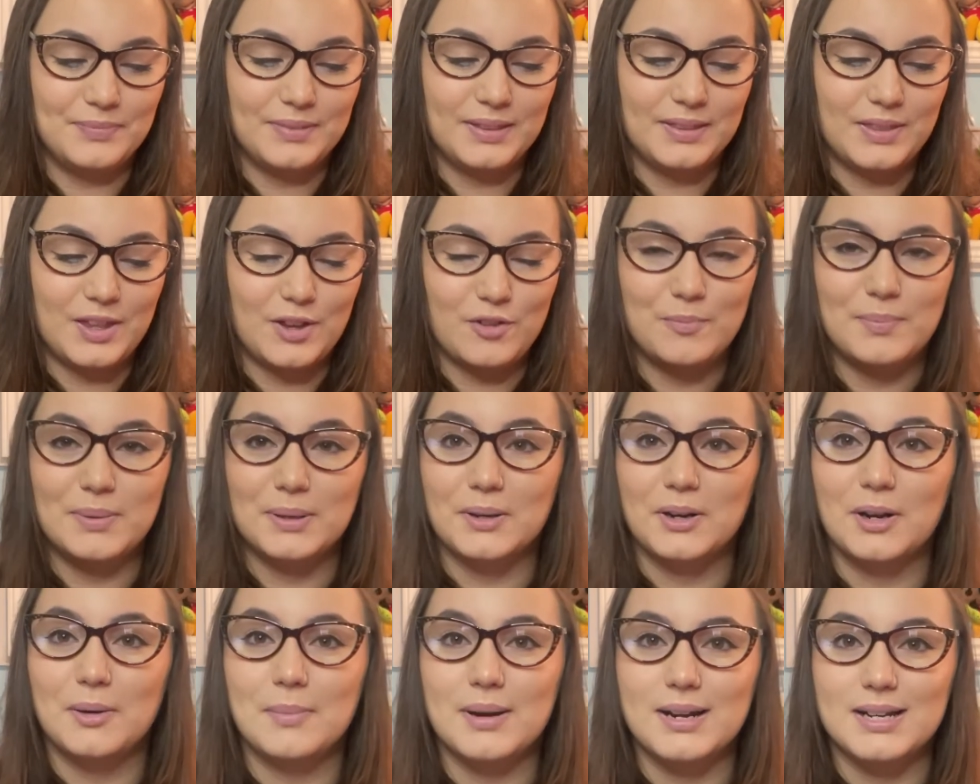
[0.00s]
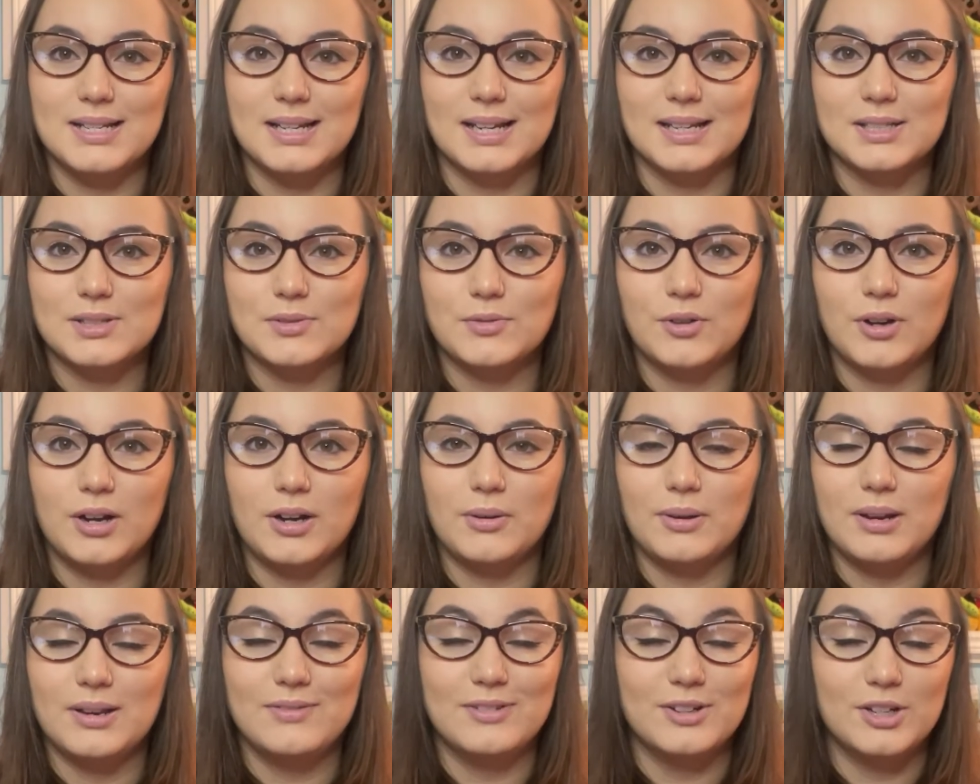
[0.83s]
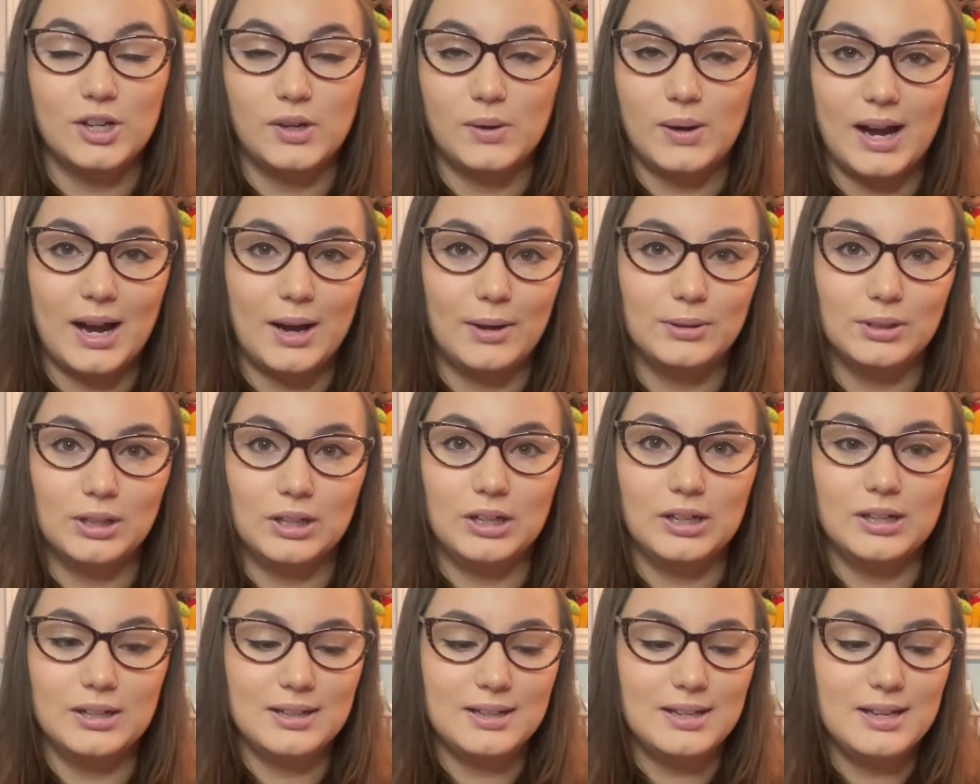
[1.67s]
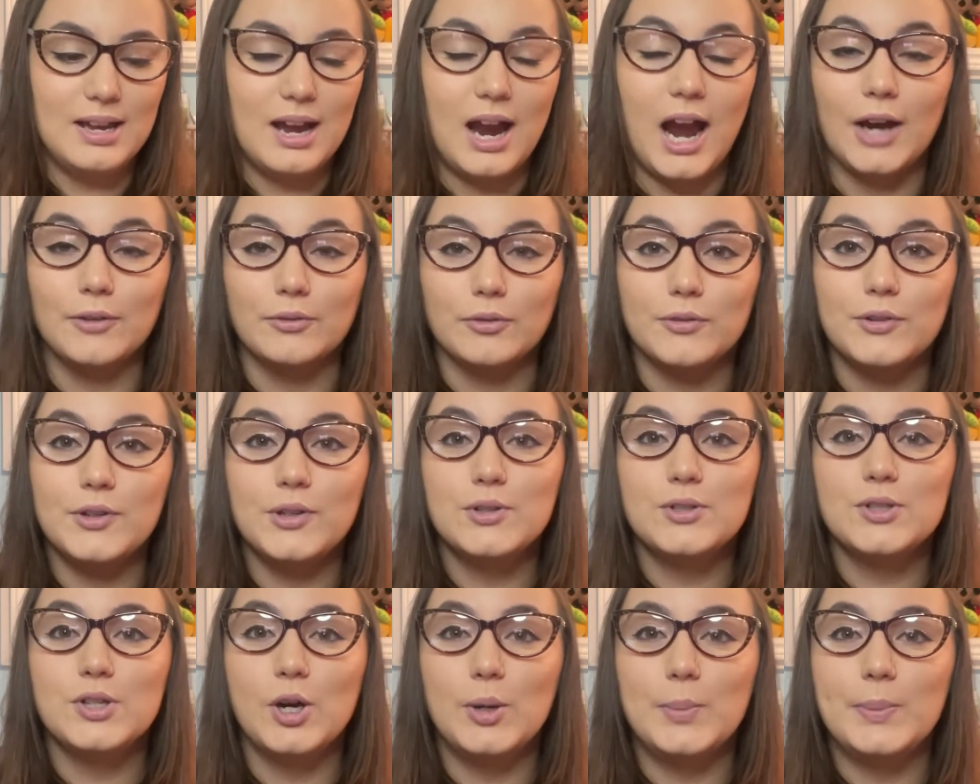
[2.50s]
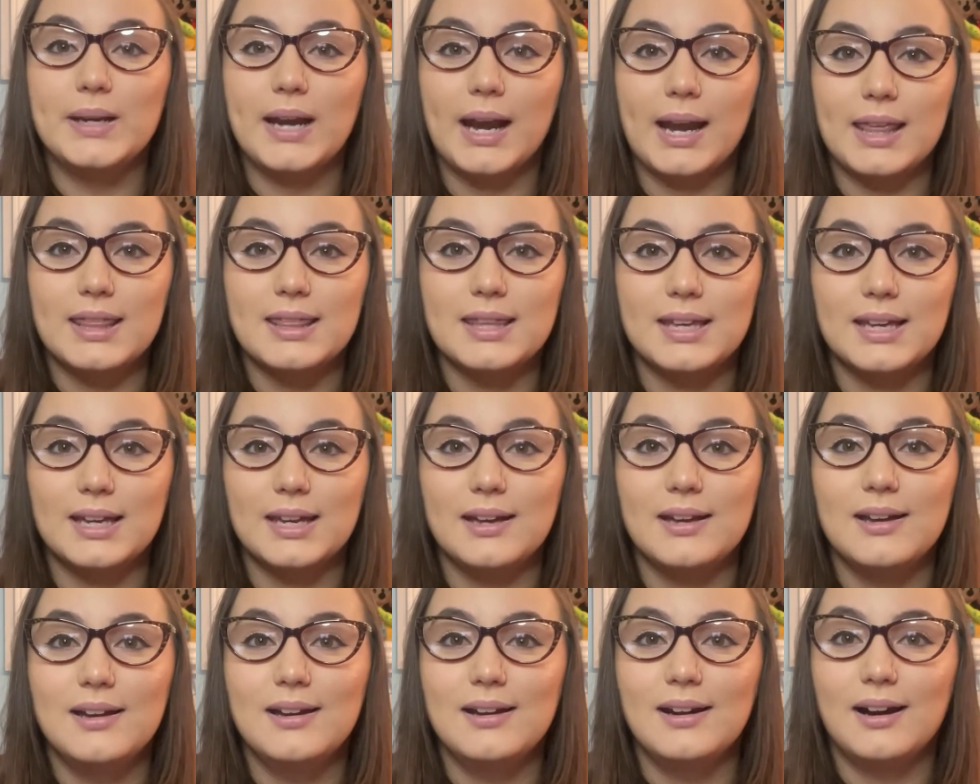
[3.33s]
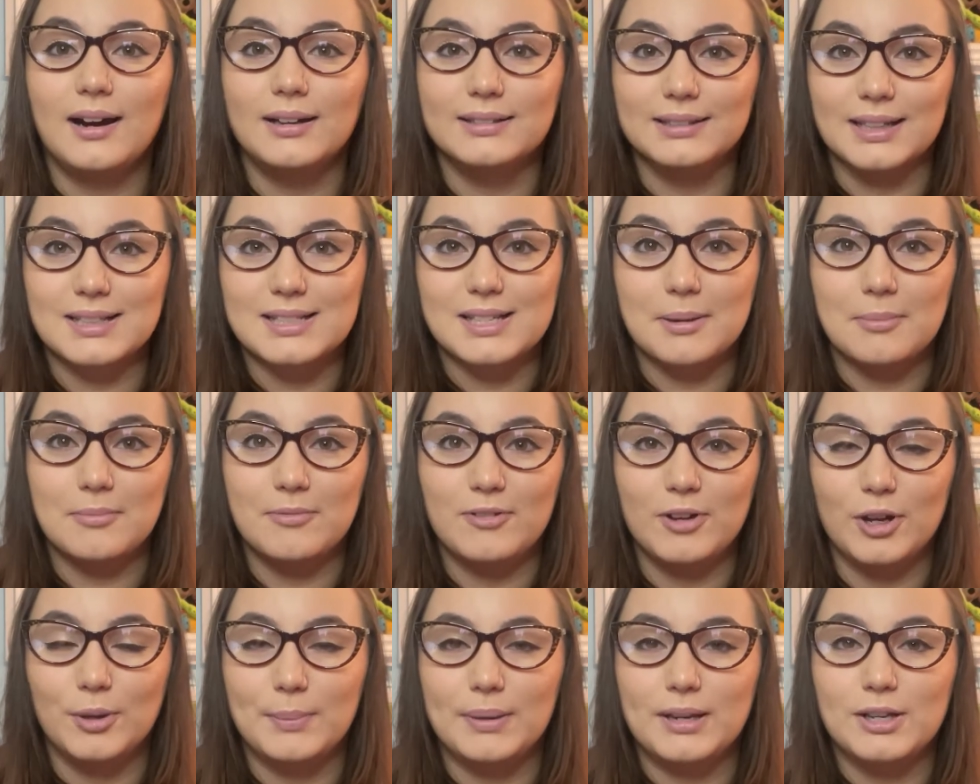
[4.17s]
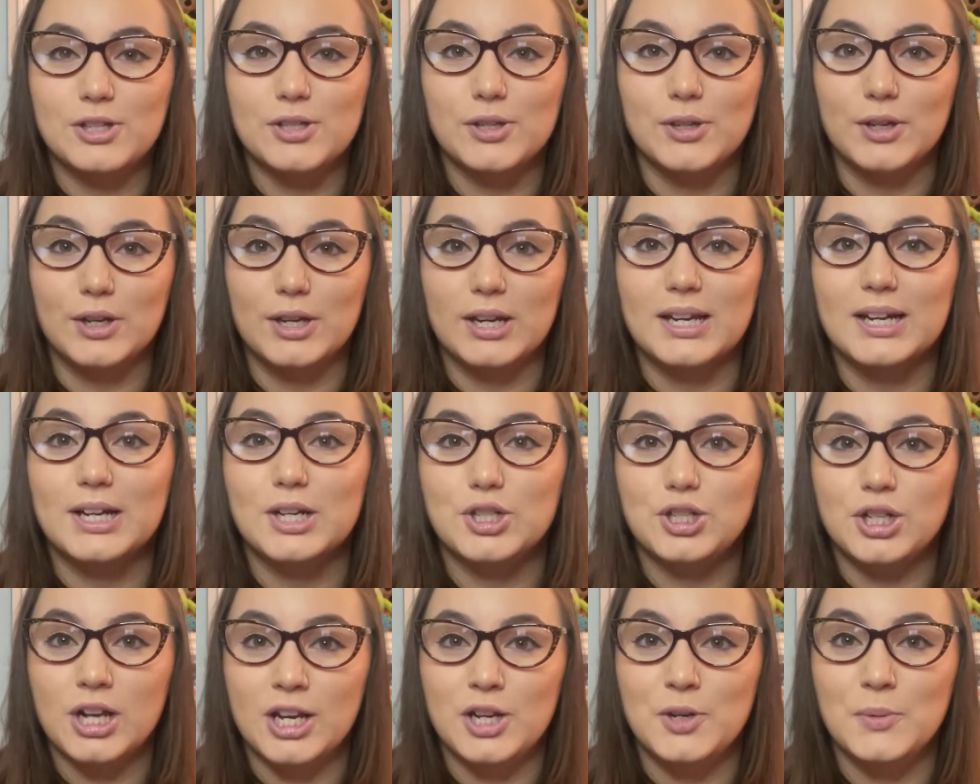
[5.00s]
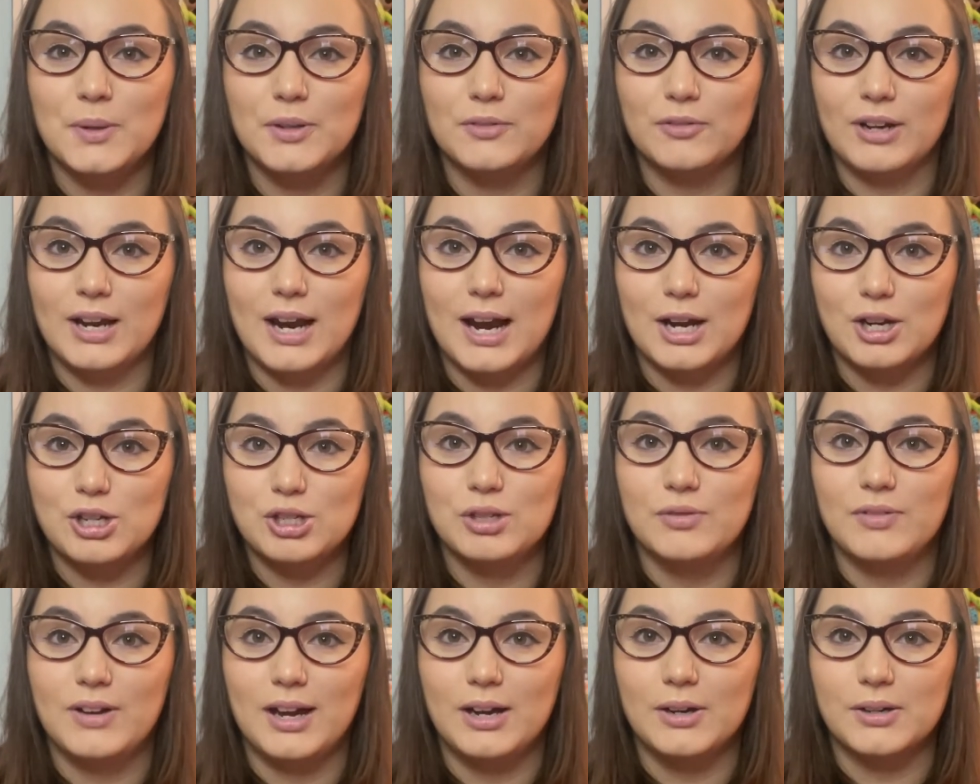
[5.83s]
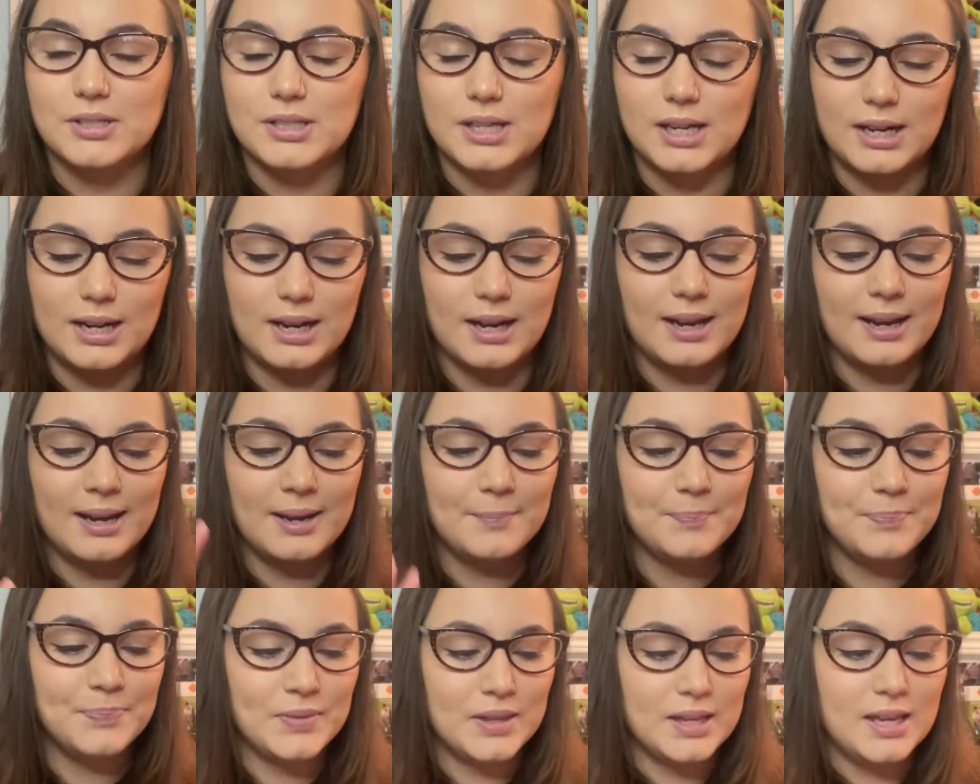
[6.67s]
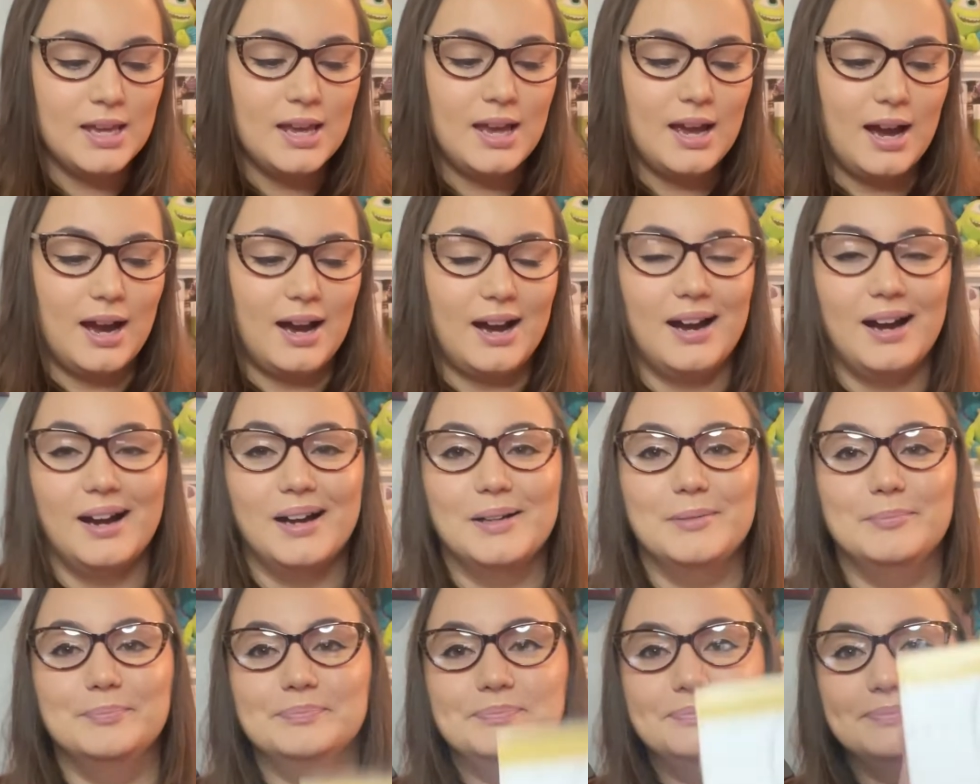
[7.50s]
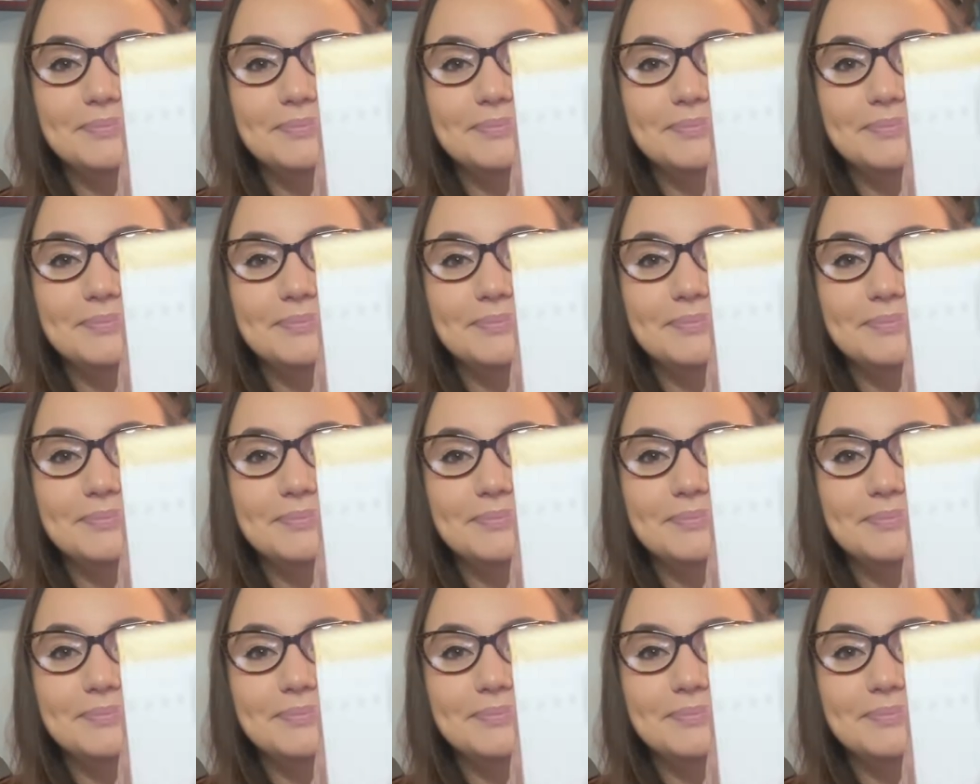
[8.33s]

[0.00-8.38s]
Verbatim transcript: they've been on my desk for I don't even know how long I refuse to open anything unless I'm filming so you can get a genuine reaction of how excited I am um,